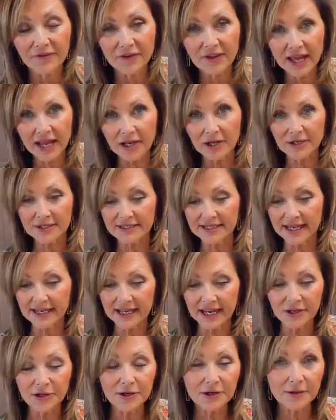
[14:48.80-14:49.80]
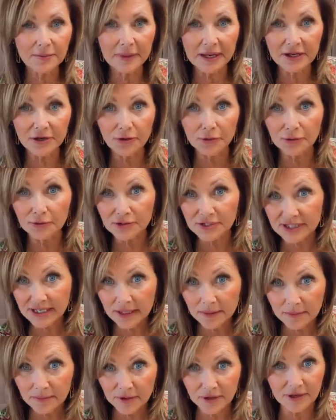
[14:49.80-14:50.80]
whatever that looks like, and you can make your own
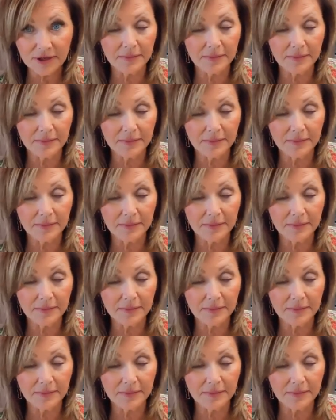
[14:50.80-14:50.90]
dip,